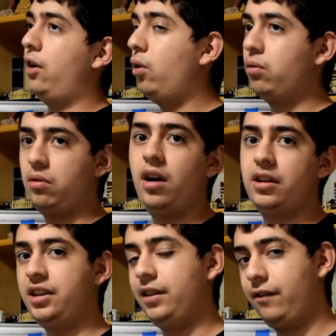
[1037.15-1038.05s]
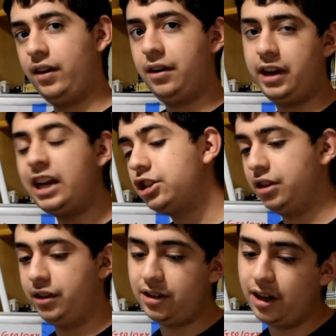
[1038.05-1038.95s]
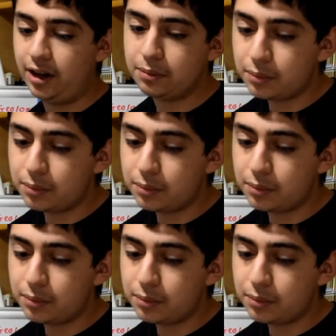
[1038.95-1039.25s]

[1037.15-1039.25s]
all rocks and the variation in the type.